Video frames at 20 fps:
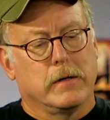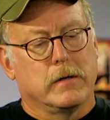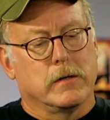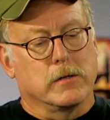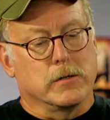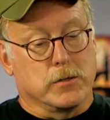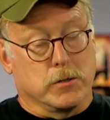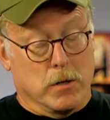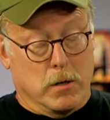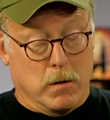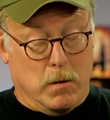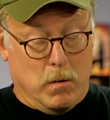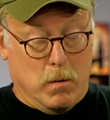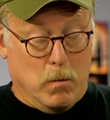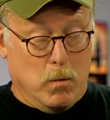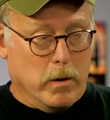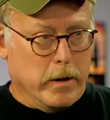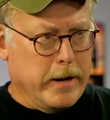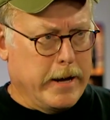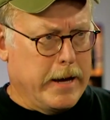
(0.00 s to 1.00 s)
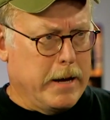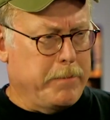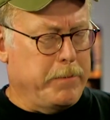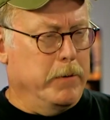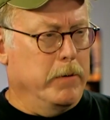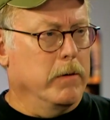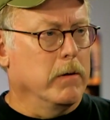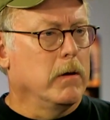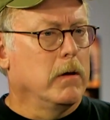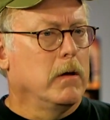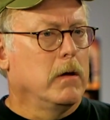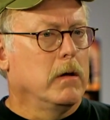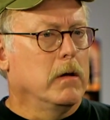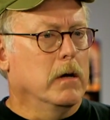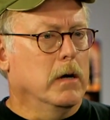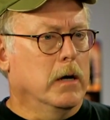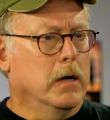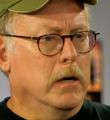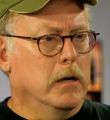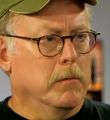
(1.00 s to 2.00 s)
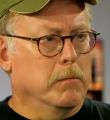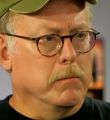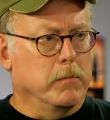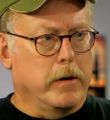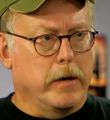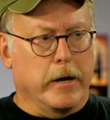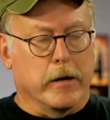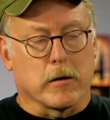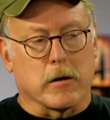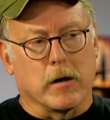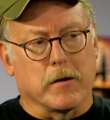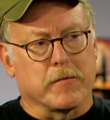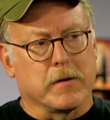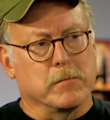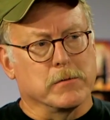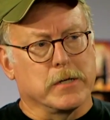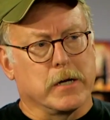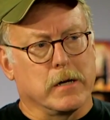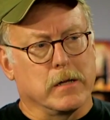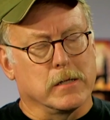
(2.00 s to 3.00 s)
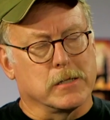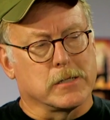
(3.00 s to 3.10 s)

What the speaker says: So what happened? Aircraft comes out of the